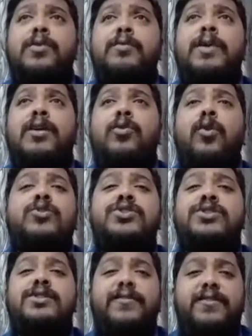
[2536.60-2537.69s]
make
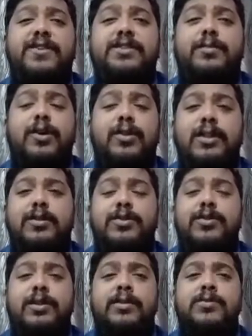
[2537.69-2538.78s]
conscious efforts about
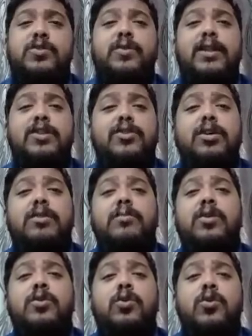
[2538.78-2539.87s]
doing them. So when you talk
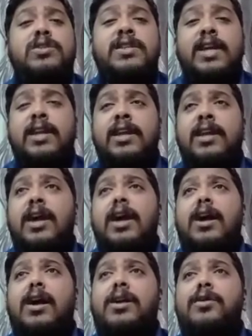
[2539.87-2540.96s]
about goal setting,
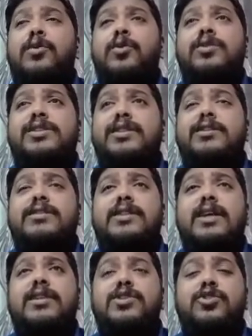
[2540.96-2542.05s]

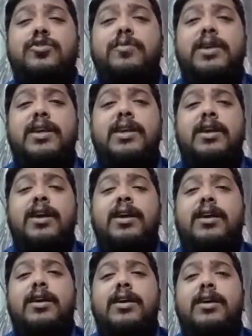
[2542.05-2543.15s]
setting should be
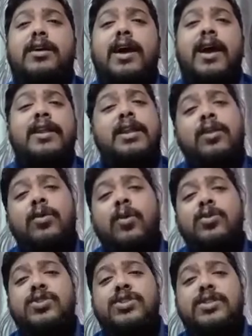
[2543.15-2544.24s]
an
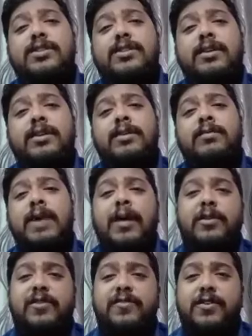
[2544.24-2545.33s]
unconscious
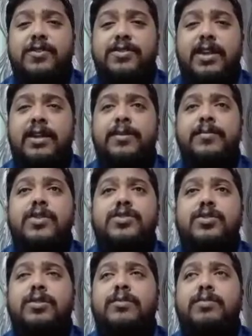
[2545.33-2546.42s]
habit of yours, right?
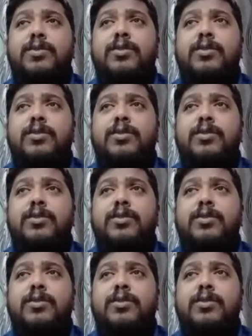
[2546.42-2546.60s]
So